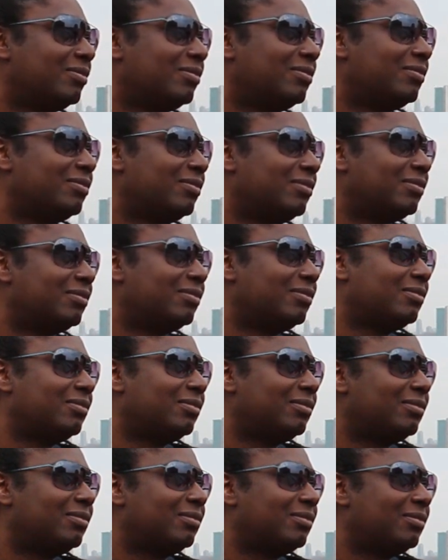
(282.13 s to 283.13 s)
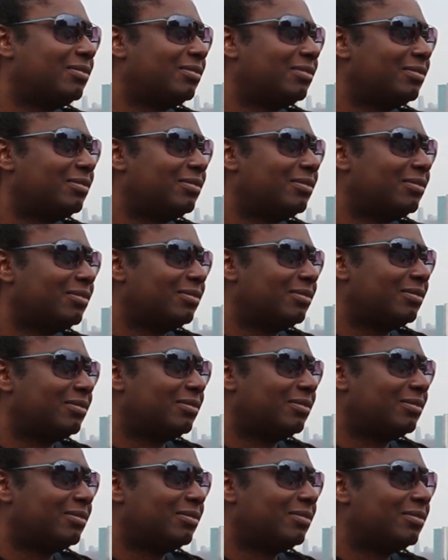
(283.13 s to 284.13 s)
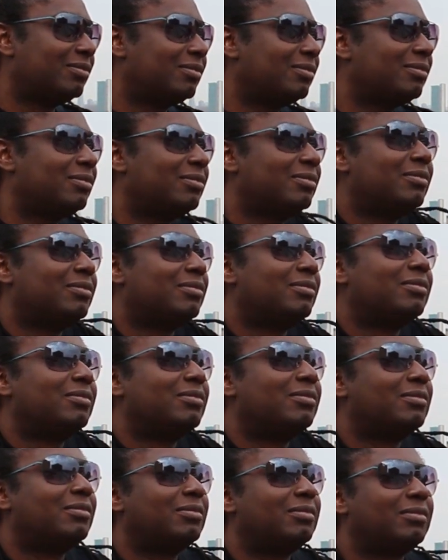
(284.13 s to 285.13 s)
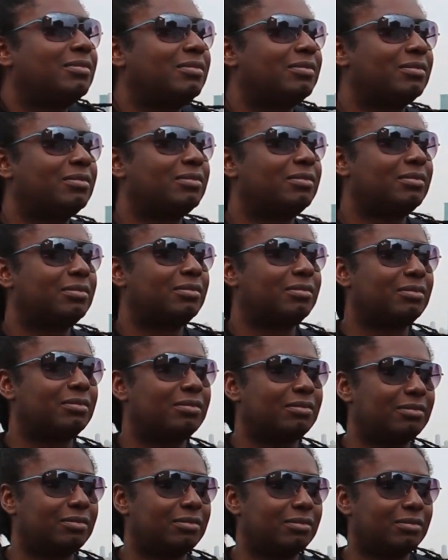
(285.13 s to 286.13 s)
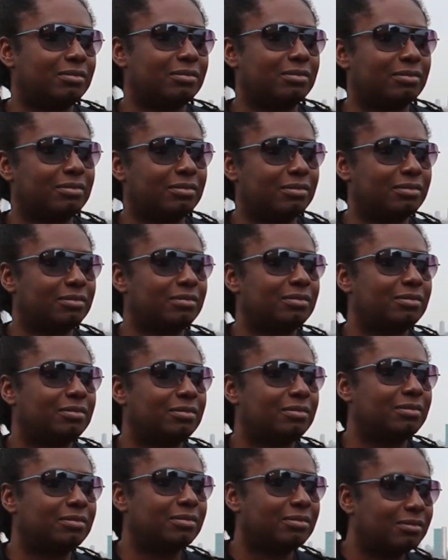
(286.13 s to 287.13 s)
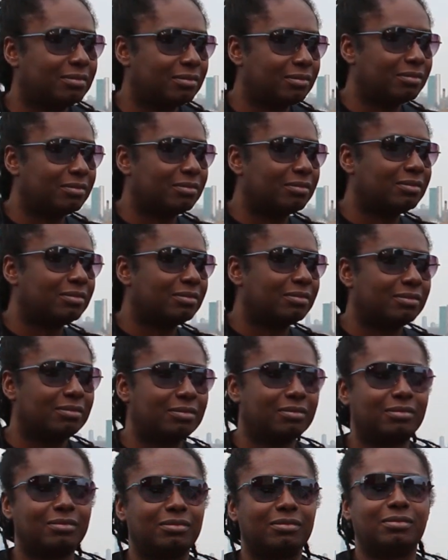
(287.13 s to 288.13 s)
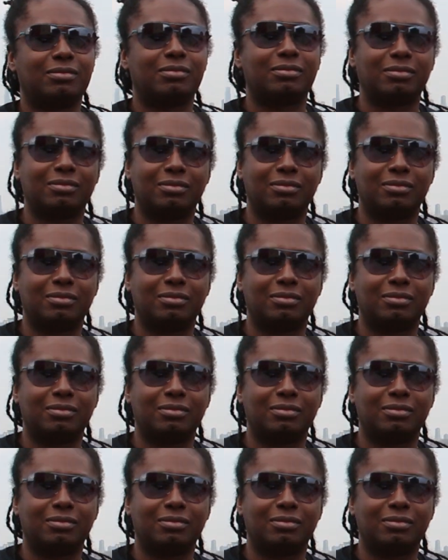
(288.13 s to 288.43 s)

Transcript: This person isn't speaking.